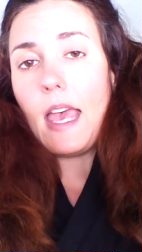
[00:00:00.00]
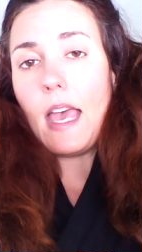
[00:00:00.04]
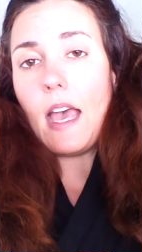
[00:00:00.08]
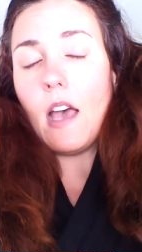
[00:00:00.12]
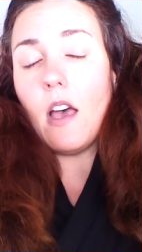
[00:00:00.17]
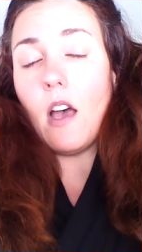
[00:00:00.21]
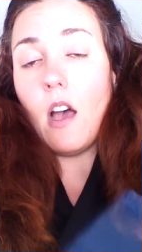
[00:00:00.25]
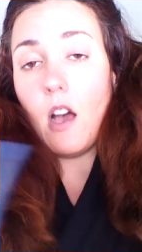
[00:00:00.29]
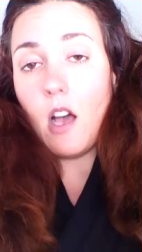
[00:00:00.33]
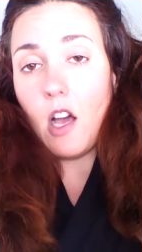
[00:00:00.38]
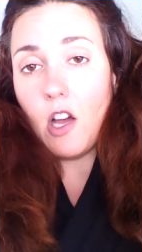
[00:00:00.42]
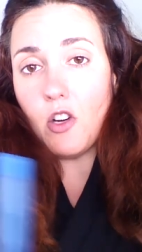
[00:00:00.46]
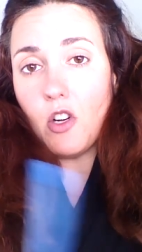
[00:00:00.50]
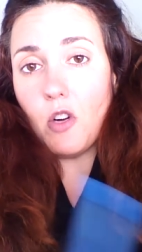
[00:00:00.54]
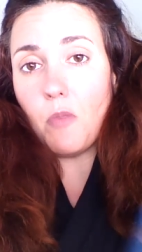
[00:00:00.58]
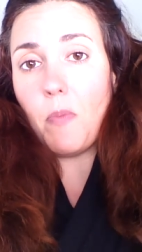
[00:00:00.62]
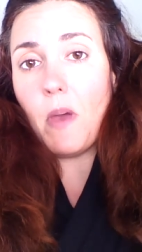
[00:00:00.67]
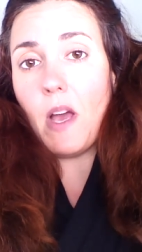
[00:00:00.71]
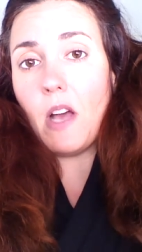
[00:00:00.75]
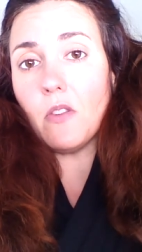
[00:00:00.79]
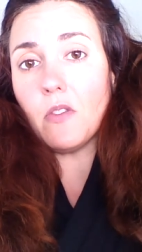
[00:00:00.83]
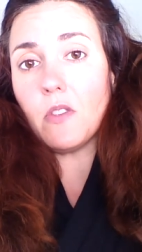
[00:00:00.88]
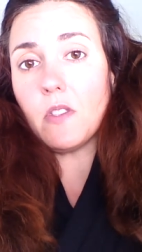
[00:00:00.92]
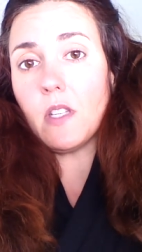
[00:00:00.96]
100 uh,
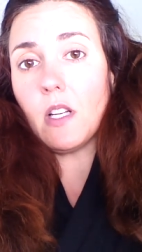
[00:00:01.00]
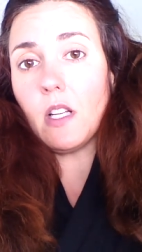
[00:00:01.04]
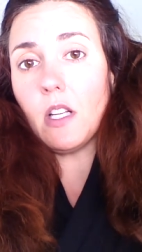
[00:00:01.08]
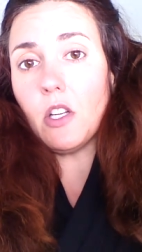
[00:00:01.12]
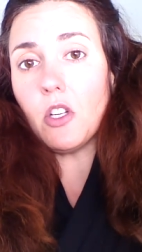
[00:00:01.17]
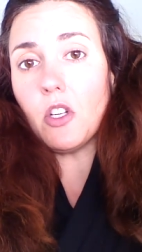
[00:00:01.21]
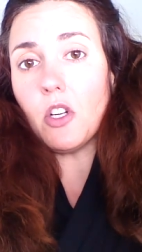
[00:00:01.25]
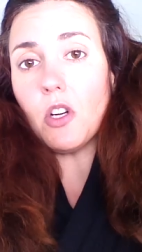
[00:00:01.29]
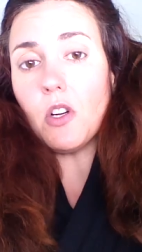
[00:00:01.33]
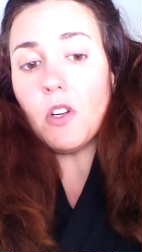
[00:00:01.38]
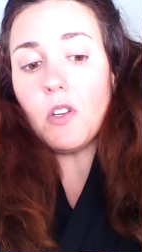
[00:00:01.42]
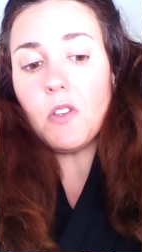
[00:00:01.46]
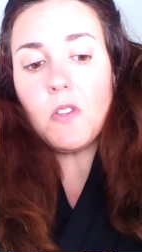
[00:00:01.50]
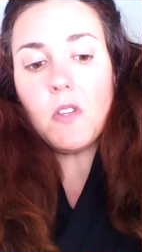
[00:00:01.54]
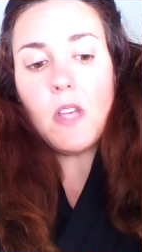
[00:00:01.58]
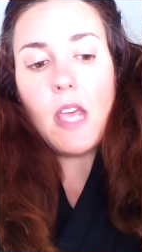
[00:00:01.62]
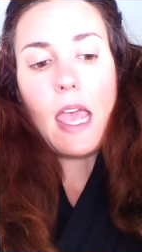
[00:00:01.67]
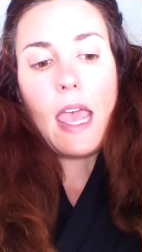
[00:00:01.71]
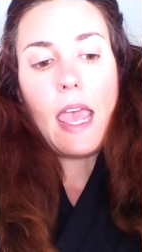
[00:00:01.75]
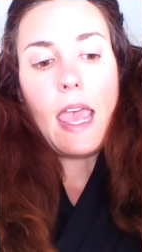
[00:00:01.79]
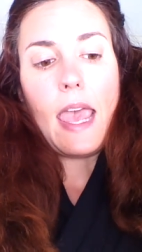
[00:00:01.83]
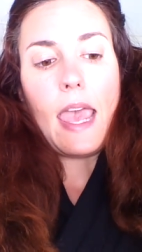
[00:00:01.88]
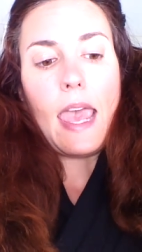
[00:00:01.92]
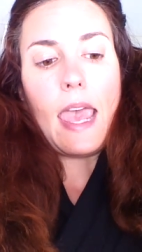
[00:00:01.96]
pound cylinders.
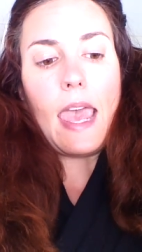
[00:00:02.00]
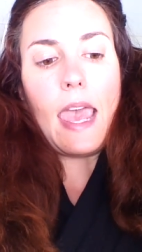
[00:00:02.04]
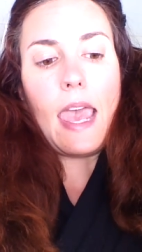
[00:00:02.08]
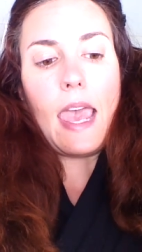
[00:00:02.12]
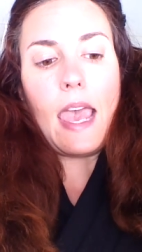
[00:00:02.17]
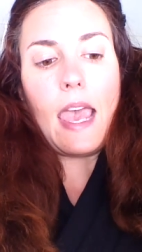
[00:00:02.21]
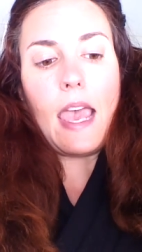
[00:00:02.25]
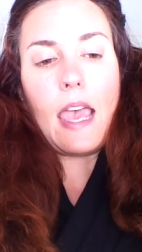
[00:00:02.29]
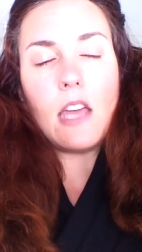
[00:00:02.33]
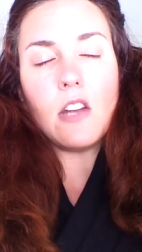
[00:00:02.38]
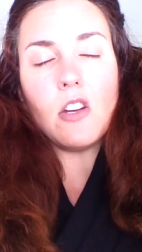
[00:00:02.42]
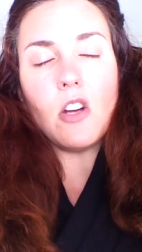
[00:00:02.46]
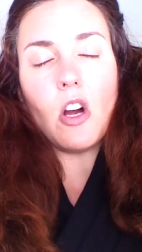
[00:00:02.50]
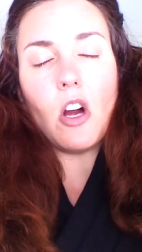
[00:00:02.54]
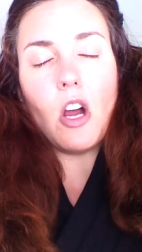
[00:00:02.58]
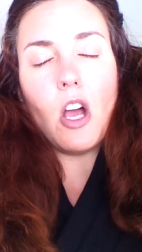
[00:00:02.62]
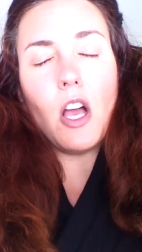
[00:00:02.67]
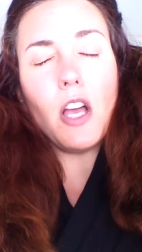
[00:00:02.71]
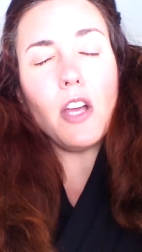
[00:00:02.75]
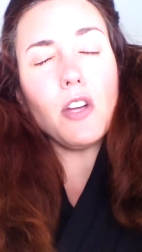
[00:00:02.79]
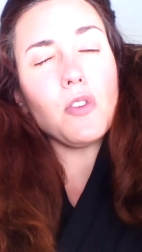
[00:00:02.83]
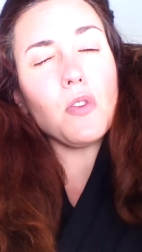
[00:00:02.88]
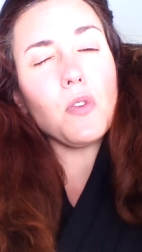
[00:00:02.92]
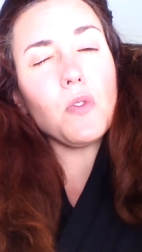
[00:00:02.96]
And our
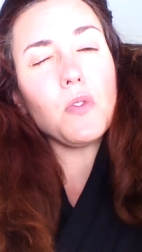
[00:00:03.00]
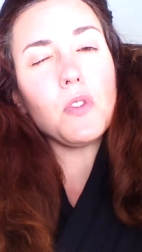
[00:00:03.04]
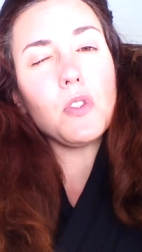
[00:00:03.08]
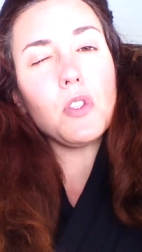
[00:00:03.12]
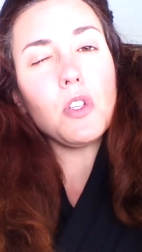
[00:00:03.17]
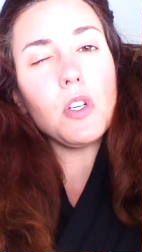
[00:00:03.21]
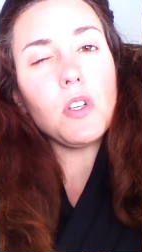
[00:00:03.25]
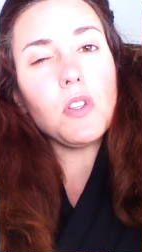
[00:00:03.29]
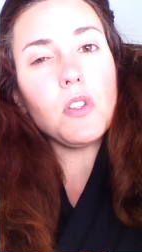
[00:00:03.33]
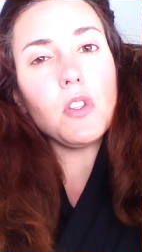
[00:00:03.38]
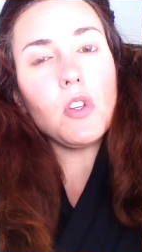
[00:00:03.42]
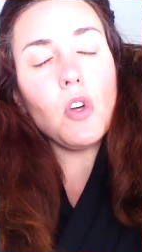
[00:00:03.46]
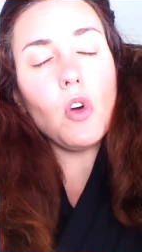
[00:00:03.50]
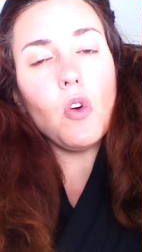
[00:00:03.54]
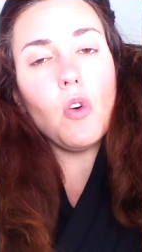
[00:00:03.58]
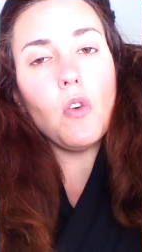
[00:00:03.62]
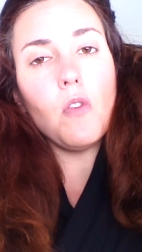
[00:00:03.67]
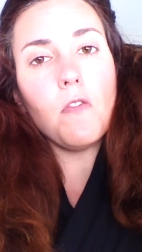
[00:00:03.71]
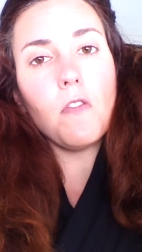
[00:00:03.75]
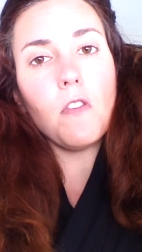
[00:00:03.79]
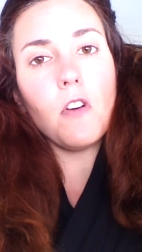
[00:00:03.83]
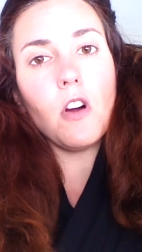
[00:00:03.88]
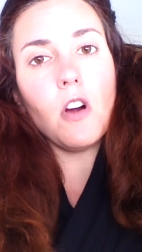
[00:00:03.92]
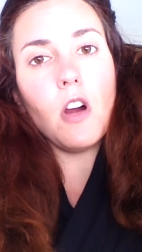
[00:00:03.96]
hydro is just
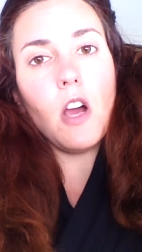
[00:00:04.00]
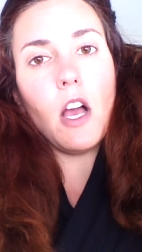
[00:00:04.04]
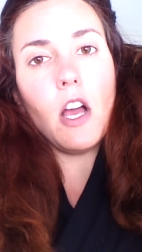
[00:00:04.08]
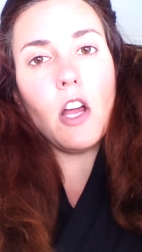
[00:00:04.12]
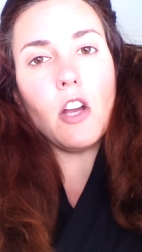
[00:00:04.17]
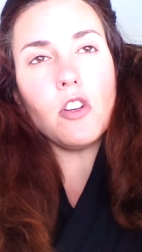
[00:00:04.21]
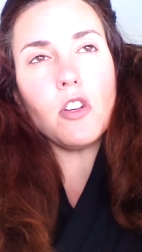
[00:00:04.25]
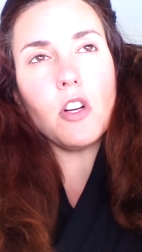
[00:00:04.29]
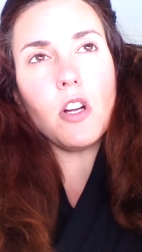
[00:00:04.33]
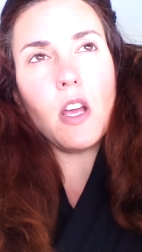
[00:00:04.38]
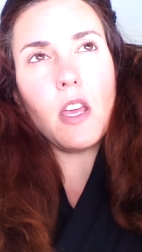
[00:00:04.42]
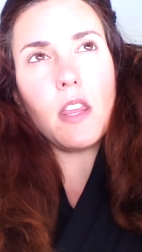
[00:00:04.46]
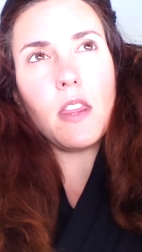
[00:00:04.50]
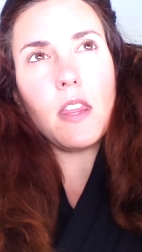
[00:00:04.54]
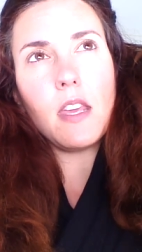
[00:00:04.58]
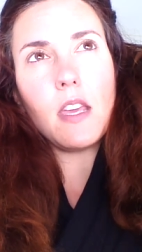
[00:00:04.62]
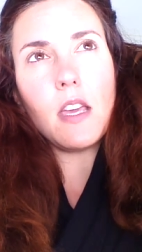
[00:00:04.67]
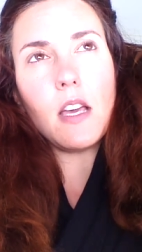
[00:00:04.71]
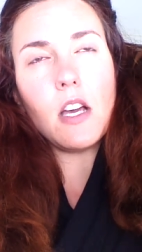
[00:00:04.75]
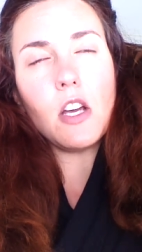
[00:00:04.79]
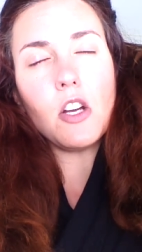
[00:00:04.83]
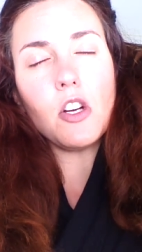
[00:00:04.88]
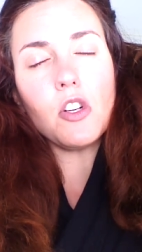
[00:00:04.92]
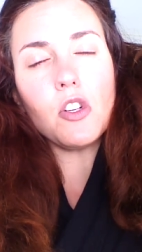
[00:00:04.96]
over 100, I think
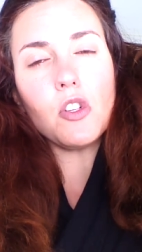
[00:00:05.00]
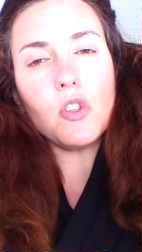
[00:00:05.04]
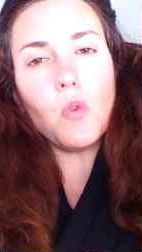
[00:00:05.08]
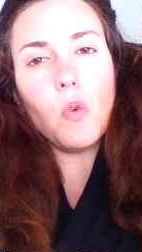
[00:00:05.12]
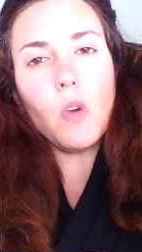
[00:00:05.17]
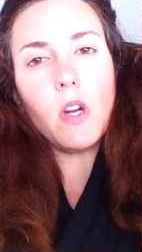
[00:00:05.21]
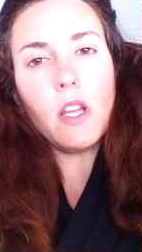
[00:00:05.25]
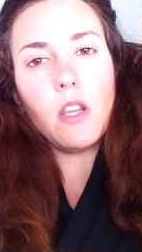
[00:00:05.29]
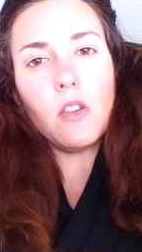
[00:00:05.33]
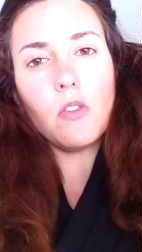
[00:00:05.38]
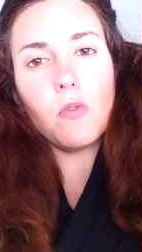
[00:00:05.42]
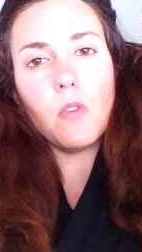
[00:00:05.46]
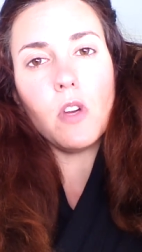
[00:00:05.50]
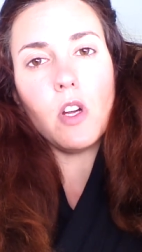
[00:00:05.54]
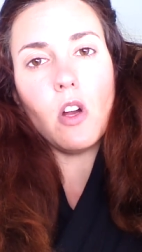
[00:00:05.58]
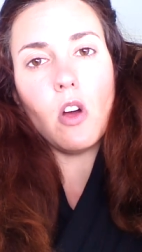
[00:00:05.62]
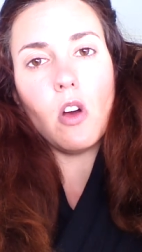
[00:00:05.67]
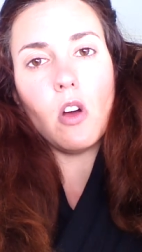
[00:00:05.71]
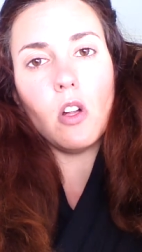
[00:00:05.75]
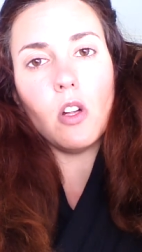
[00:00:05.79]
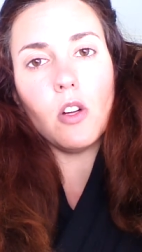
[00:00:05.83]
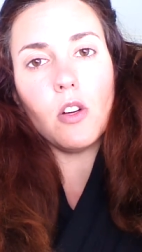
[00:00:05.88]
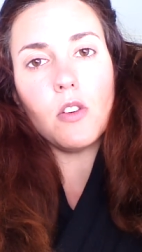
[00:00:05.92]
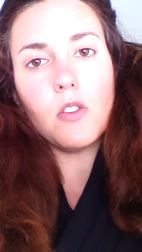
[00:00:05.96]

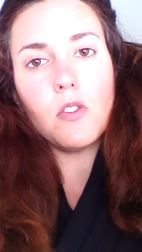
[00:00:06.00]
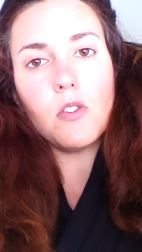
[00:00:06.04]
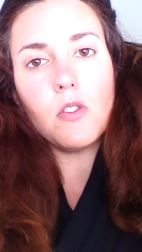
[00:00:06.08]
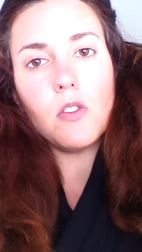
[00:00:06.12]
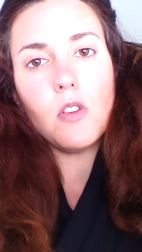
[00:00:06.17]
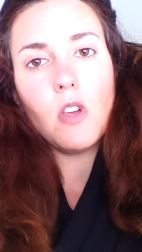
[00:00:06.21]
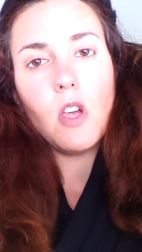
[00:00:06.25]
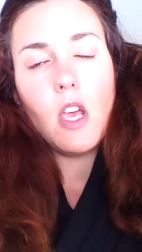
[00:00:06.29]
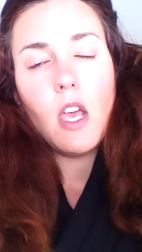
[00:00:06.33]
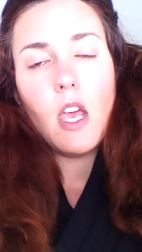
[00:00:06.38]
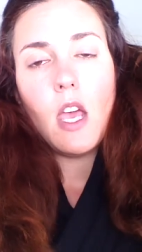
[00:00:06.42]
$123